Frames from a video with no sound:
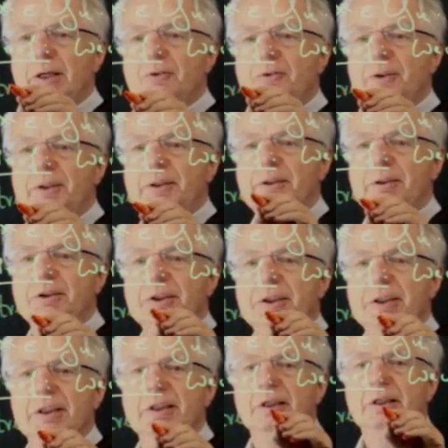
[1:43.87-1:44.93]
I see
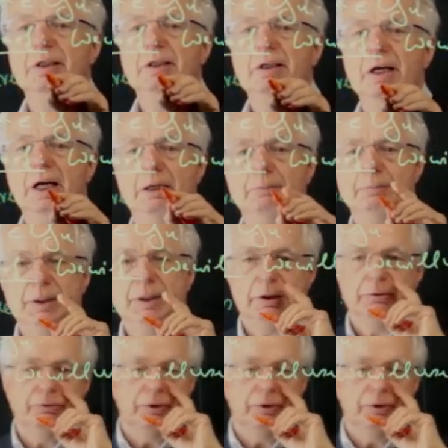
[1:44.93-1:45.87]
tree, I mean a